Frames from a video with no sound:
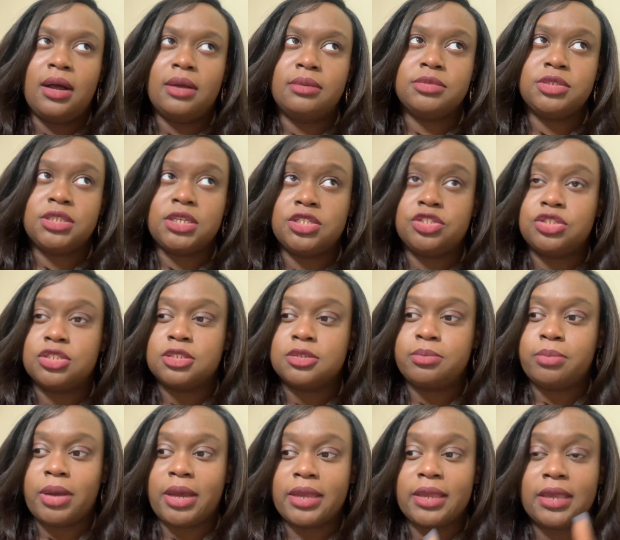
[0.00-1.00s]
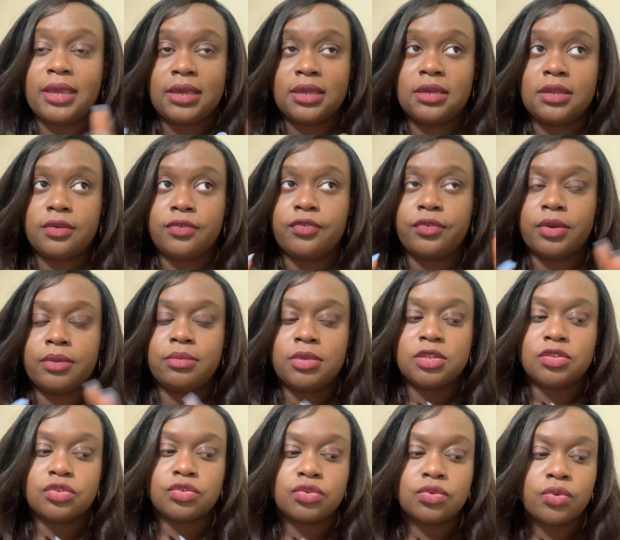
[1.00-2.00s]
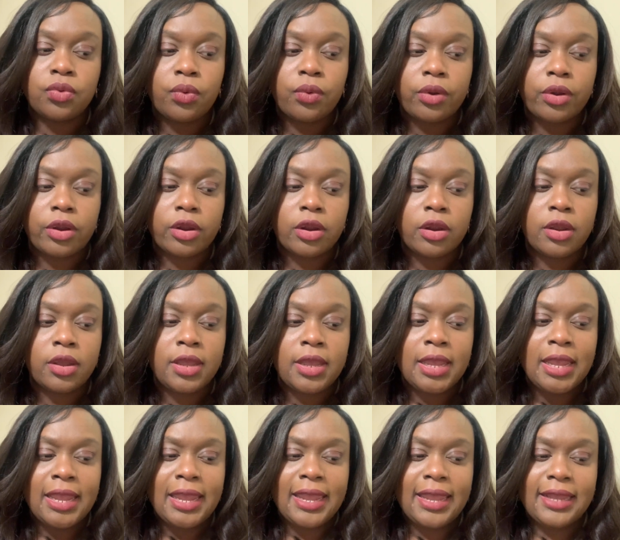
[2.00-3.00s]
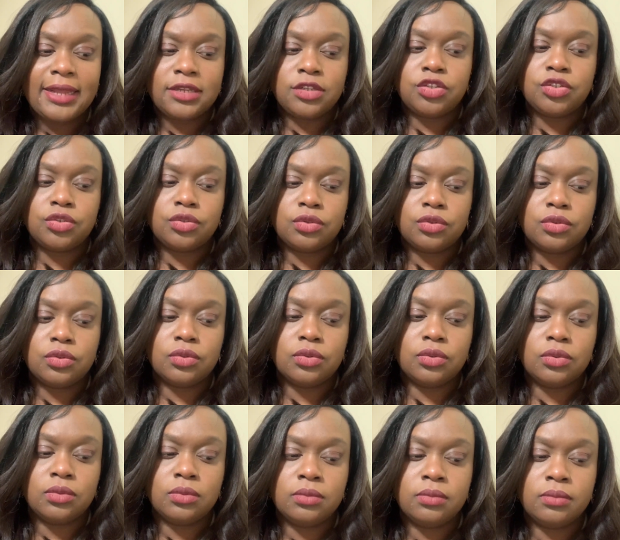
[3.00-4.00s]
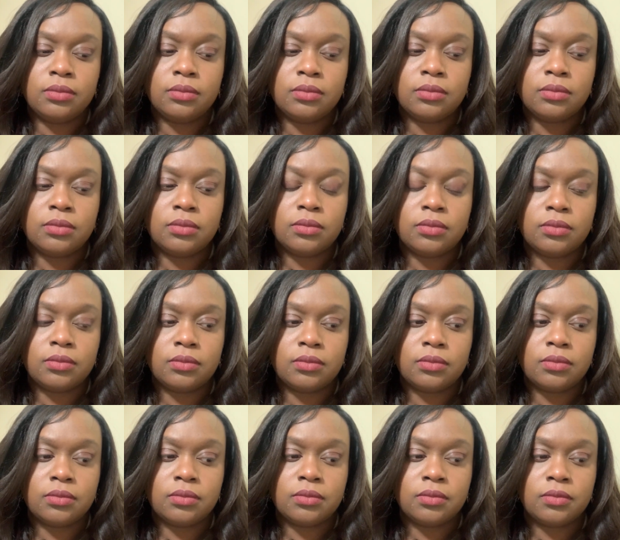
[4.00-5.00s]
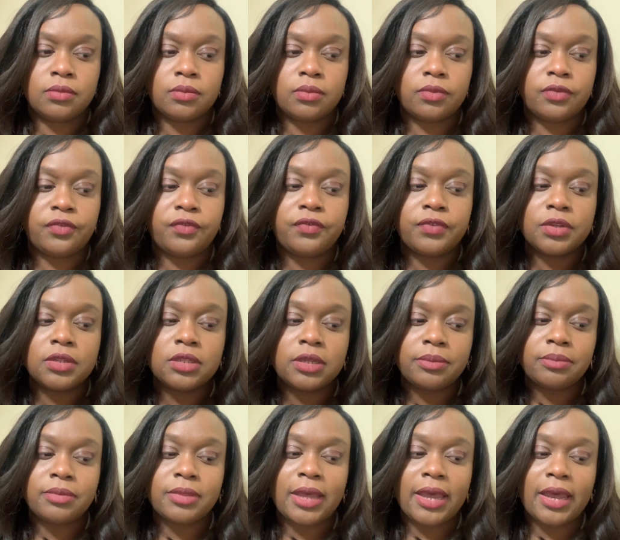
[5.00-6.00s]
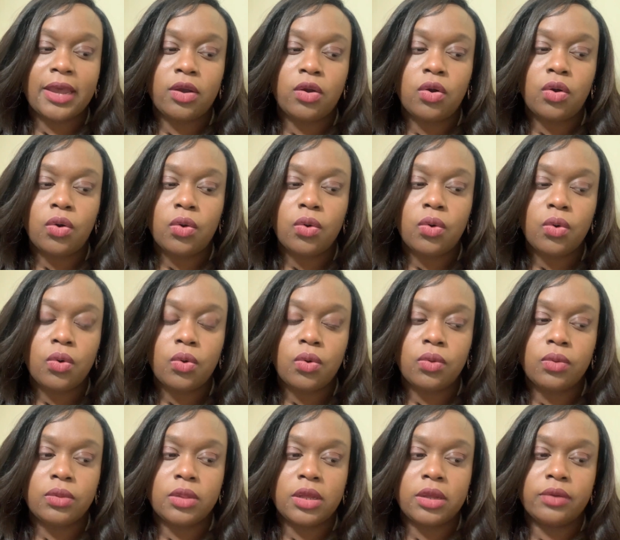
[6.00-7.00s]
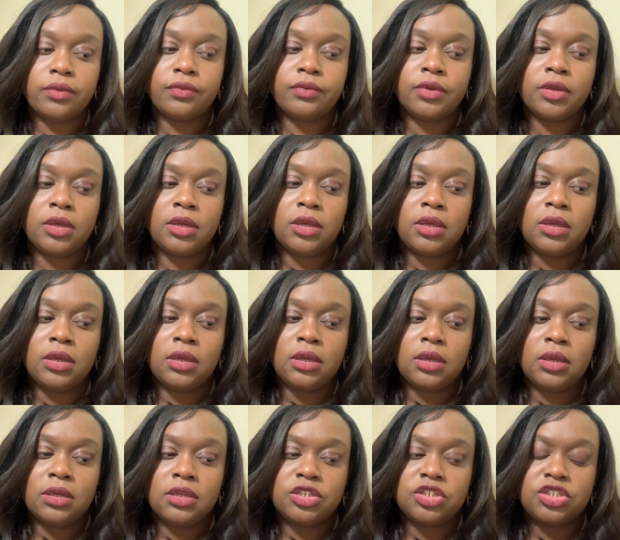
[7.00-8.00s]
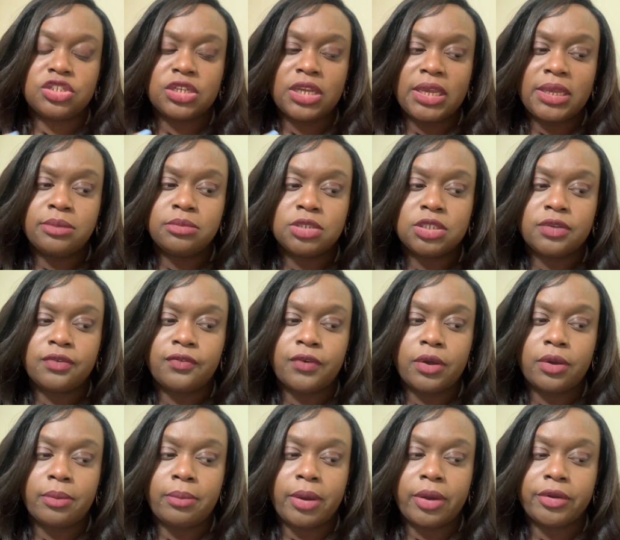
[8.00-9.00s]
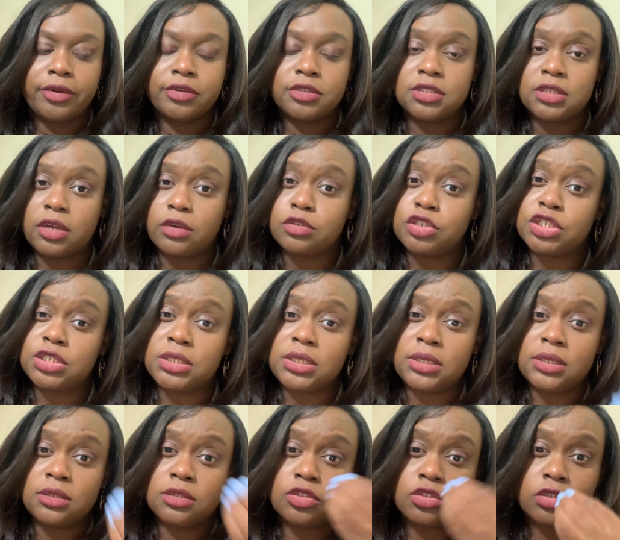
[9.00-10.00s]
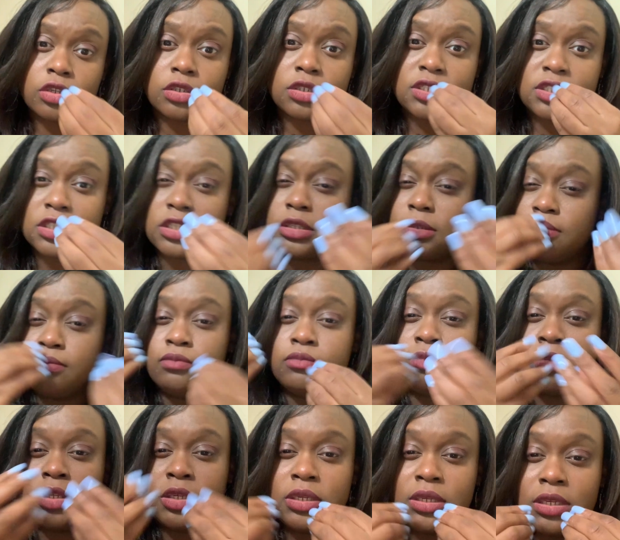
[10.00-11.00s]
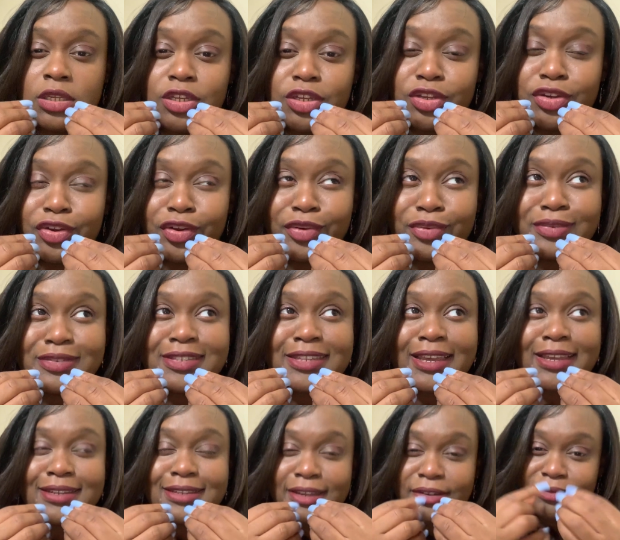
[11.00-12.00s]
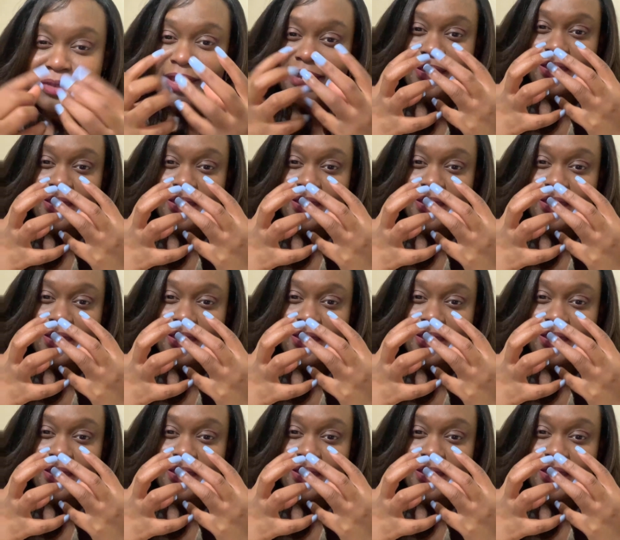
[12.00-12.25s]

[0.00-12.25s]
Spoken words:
She had just bought candy from his store, and to fill up that hole of shame she felt about herself, she starts to, take down that